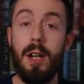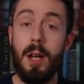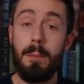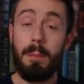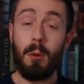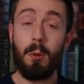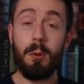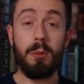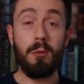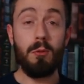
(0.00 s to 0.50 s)

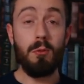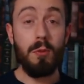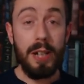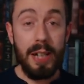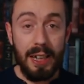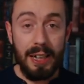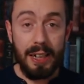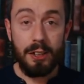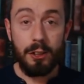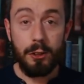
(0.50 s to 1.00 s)
But what's
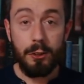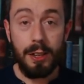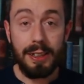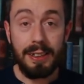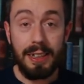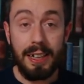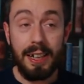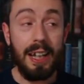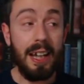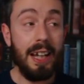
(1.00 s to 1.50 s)
really
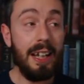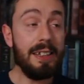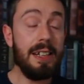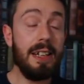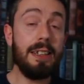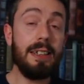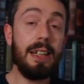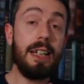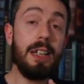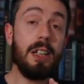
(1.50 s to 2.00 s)
interesting is
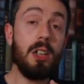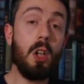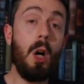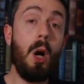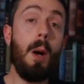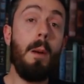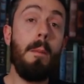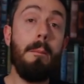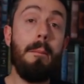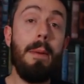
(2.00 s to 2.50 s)
it's a
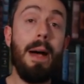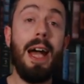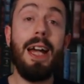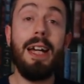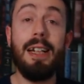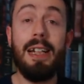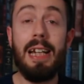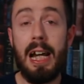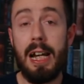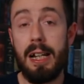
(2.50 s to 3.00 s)
compact
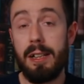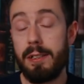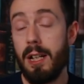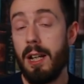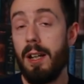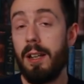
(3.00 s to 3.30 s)
NAS.